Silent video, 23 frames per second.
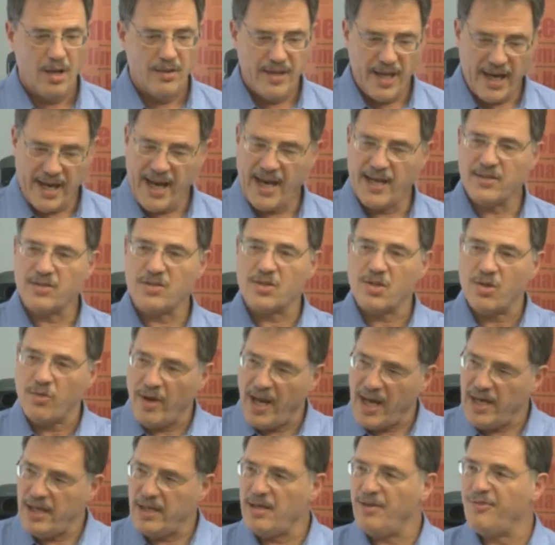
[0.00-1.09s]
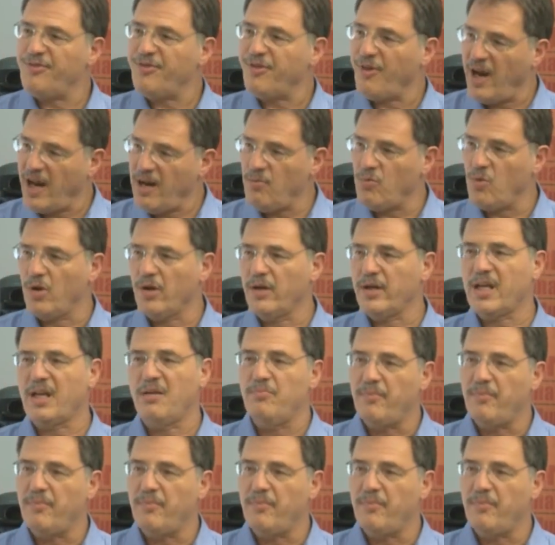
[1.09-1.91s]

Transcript: that has created a framework.